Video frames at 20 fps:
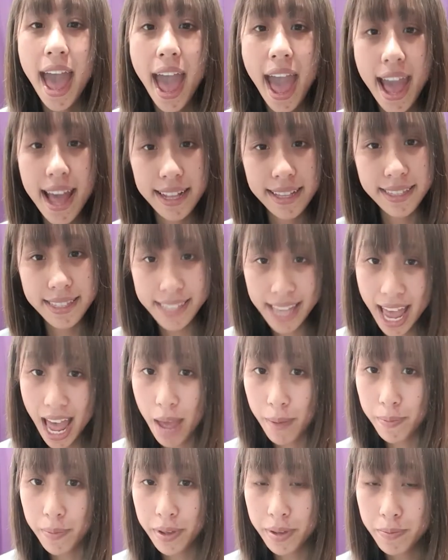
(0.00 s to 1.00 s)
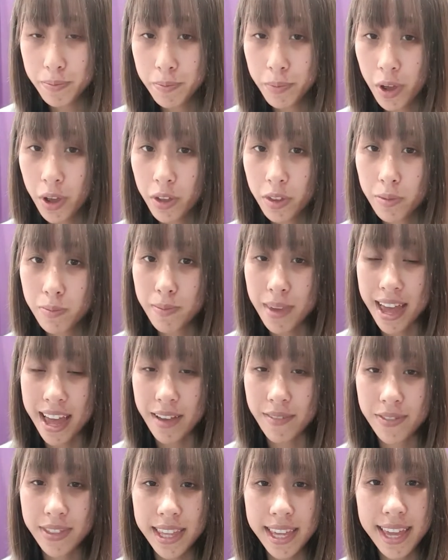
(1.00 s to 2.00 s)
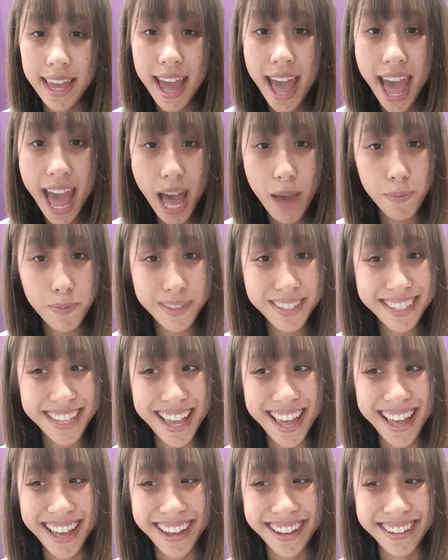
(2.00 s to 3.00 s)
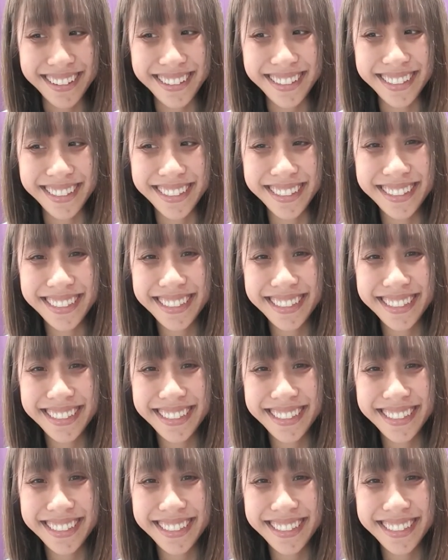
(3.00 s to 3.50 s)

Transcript: and tap both have the app sound.